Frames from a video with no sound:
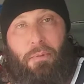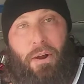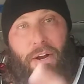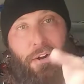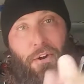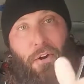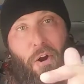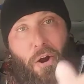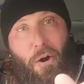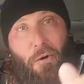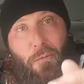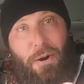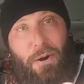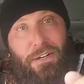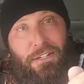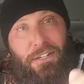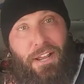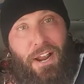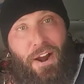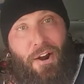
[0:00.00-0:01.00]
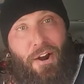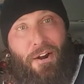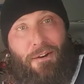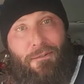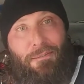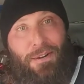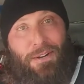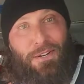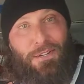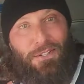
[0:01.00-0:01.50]
but you're always
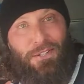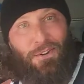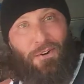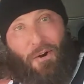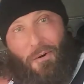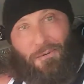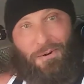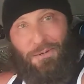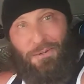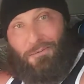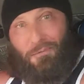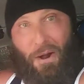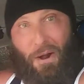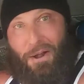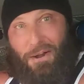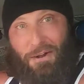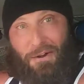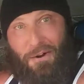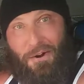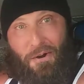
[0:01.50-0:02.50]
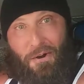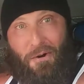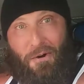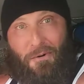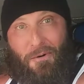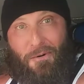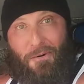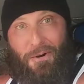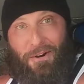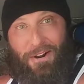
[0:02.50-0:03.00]
there because you're always ready to
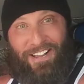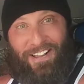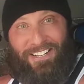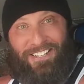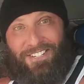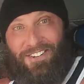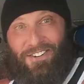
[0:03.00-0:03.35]
go.